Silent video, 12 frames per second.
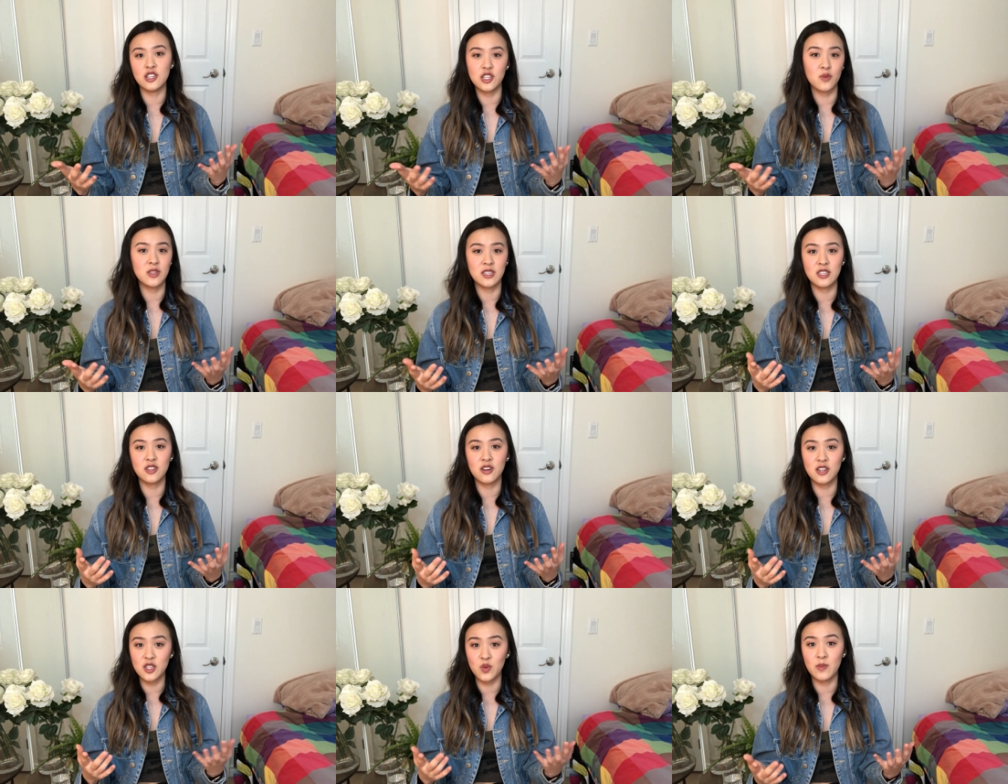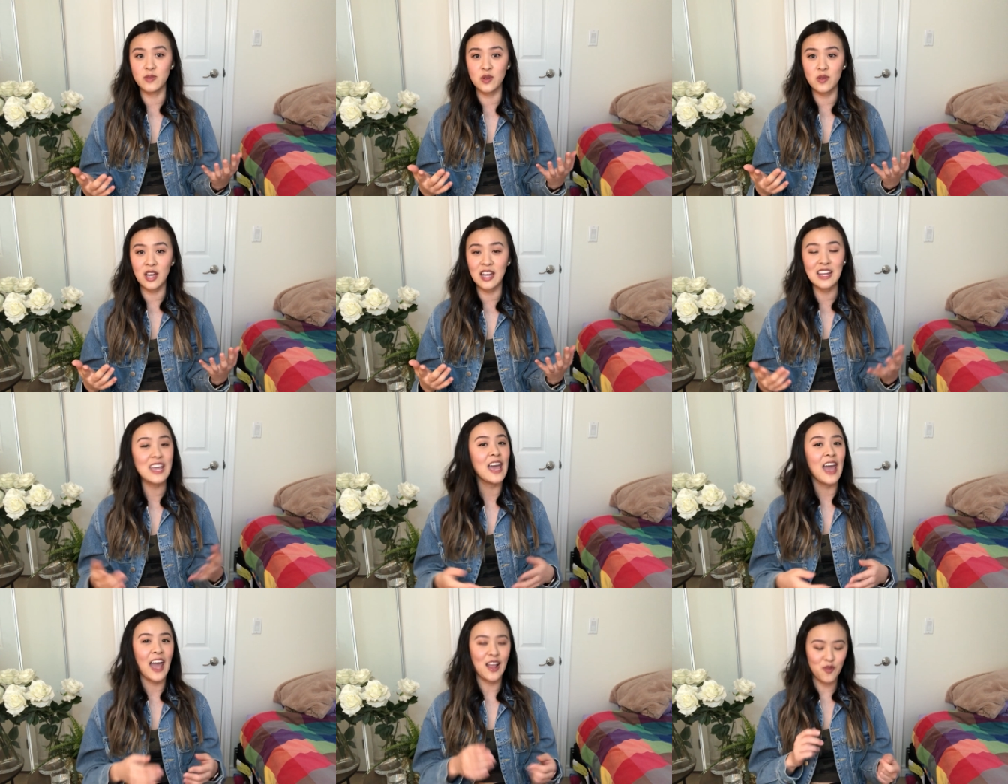She wants to start a swimsuit line.
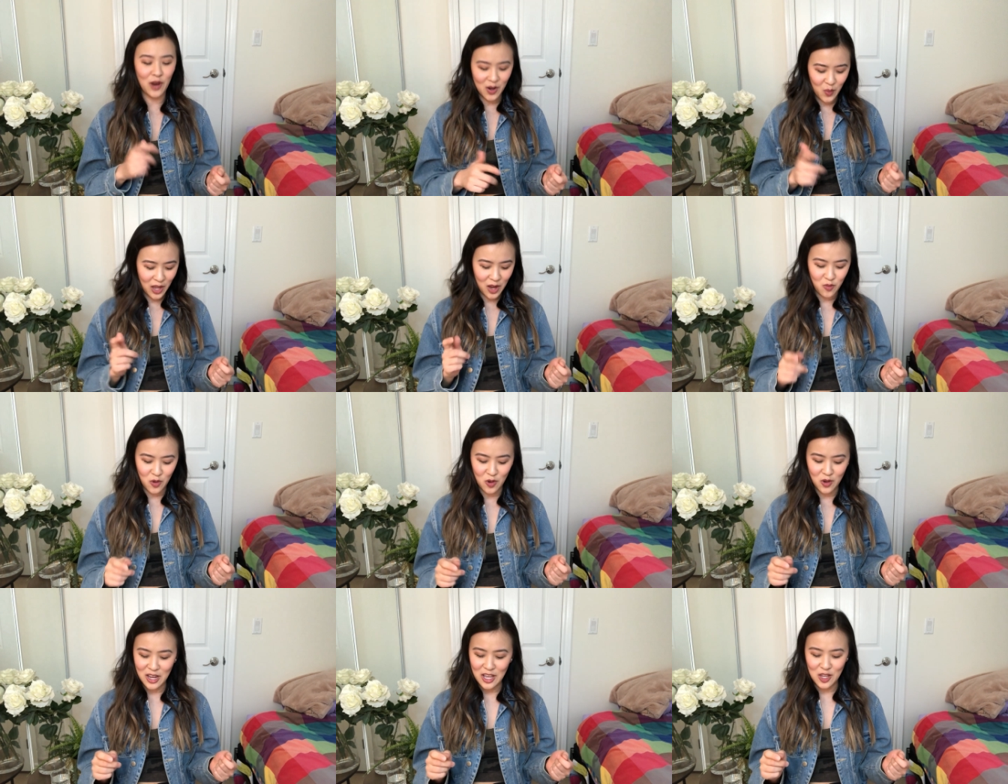And right away I wrote,